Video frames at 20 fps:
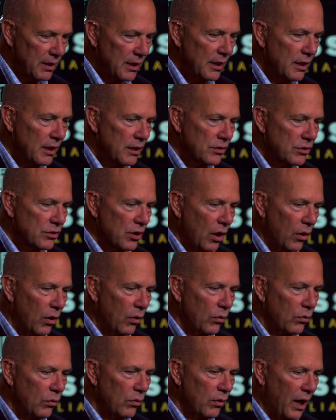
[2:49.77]

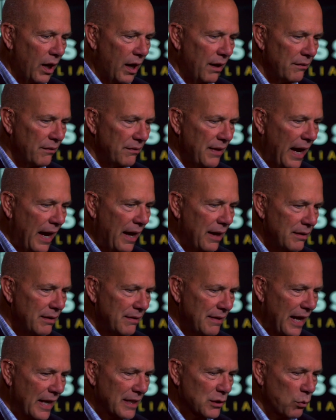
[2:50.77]
So uh, that
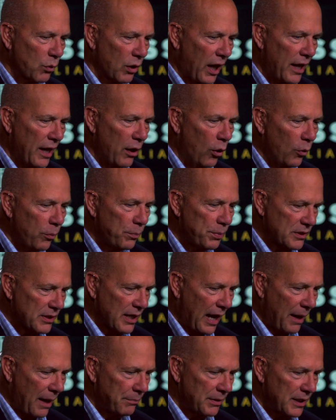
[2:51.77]
that's what I hope is
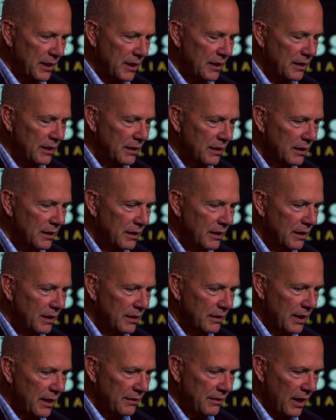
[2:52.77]
happening,
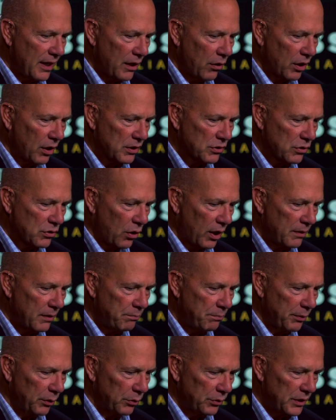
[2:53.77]
that they are
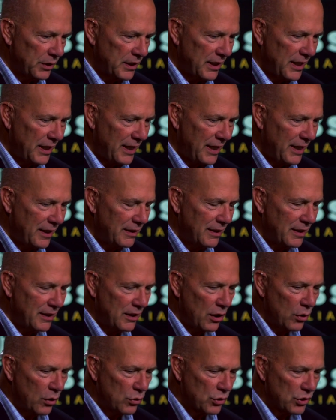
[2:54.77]
start building in the
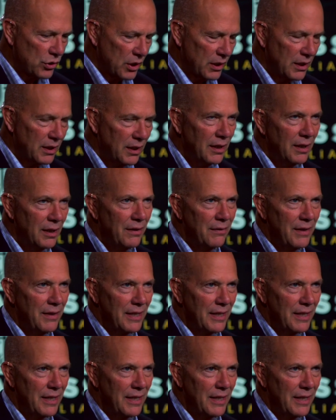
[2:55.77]
notion that